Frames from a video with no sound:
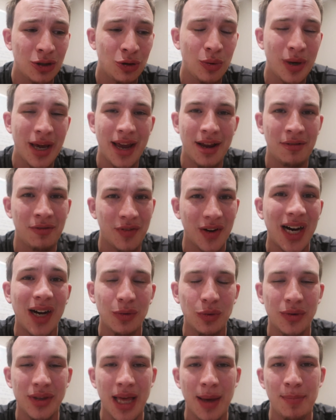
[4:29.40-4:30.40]
you get
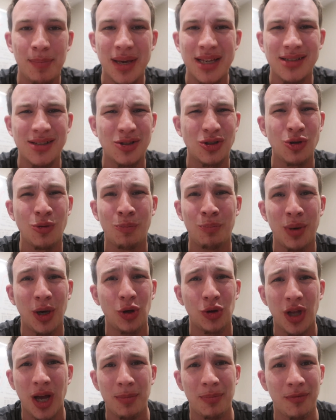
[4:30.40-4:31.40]
involved with that business, you
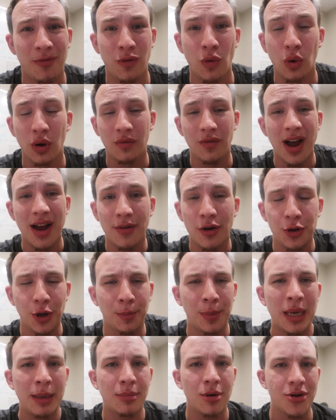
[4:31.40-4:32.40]
build up 400 or
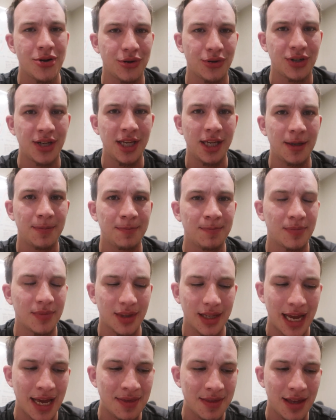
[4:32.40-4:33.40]
500 people on your team,
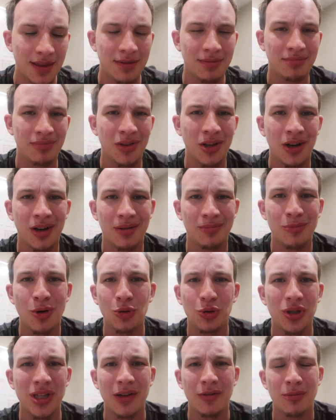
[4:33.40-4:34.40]
and then the
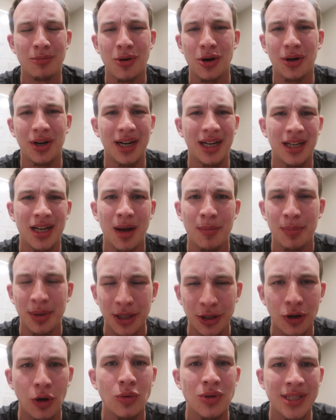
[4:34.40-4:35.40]
multi-level marketing
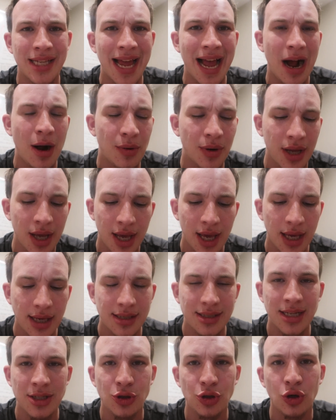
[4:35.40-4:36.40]
company goes down.
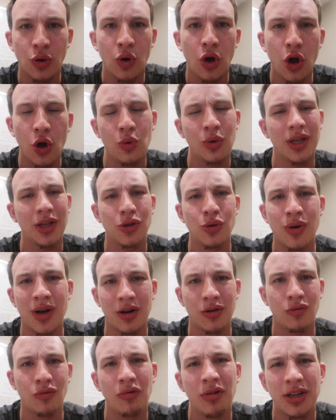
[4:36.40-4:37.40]
Since you don't own it, you
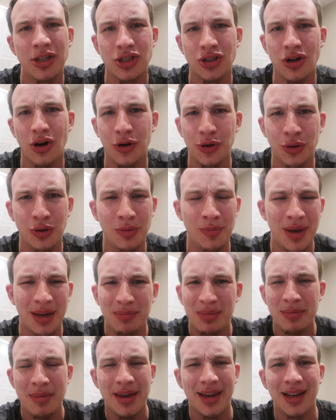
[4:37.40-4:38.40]
got to restart. You could
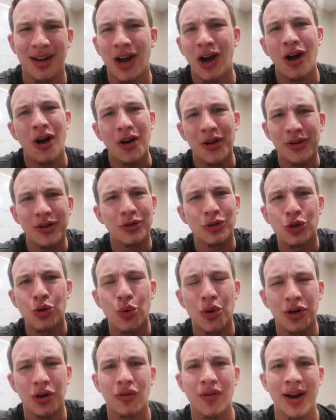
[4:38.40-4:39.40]
maybe be making
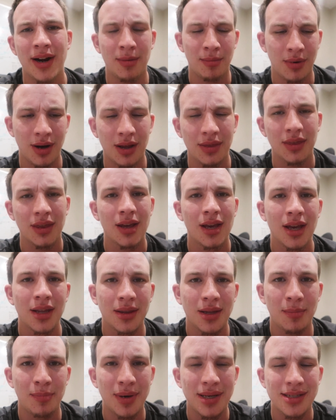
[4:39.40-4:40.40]
100-200 grand a month.
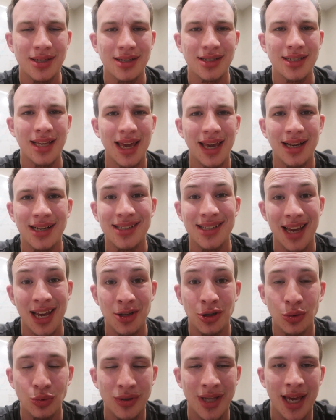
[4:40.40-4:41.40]
The business tanks
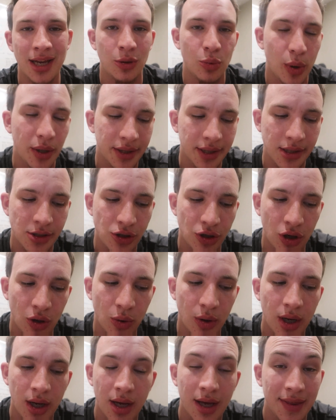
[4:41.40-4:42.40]
and you tank with it.
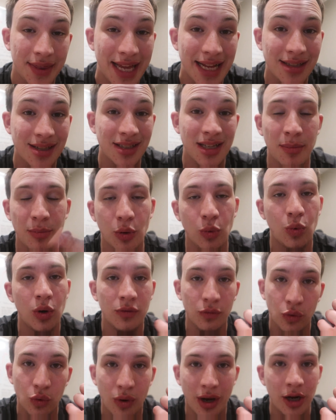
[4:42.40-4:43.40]
So that's a number
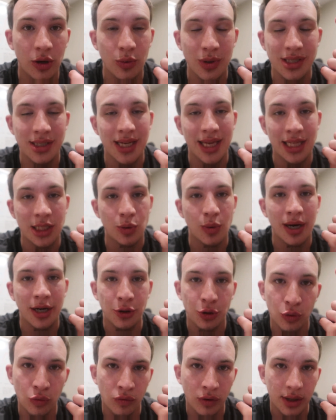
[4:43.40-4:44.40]
one rule I always say. That's why
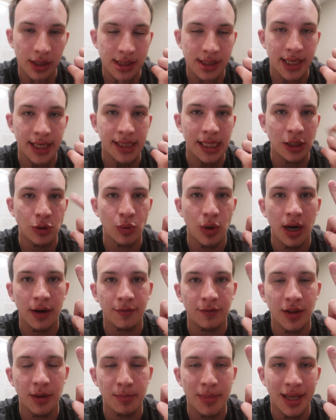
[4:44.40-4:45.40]
I do real estate. That's why
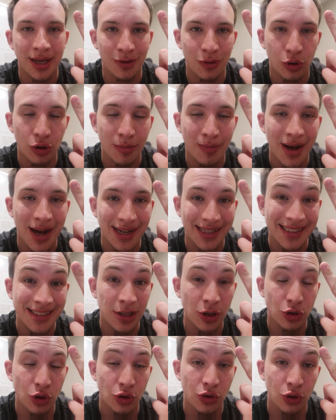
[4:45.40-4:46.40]
I flip medical commodities,
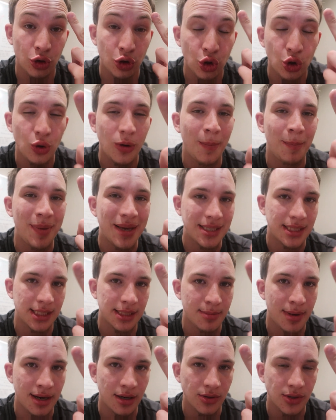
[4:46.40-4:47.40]
because those are 2
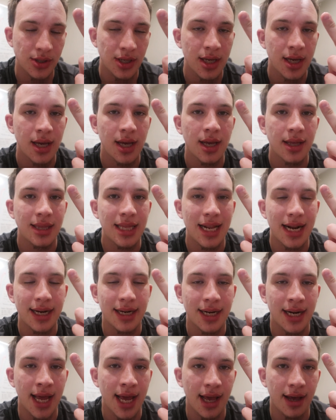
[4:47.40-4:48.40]
business models that I
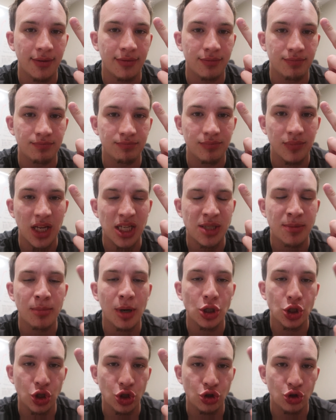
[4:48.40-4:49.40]
could have as
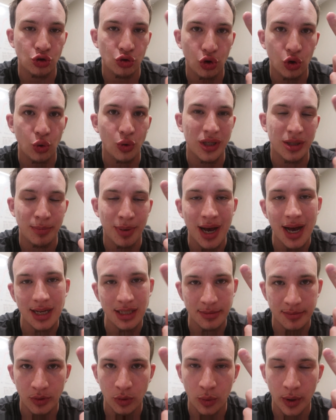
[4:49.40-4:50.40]
much control as
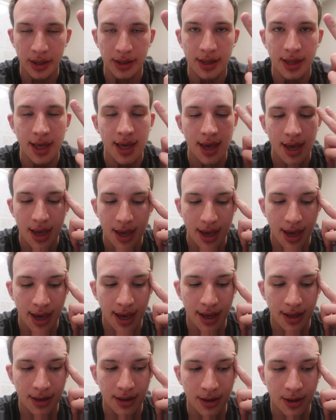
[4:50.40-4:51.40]
possible with.
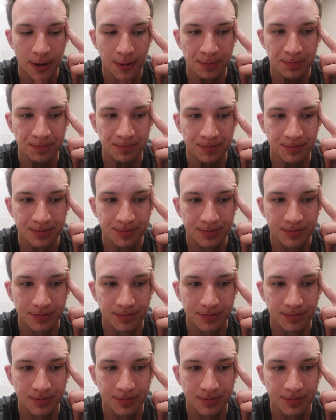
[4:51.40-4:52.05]
And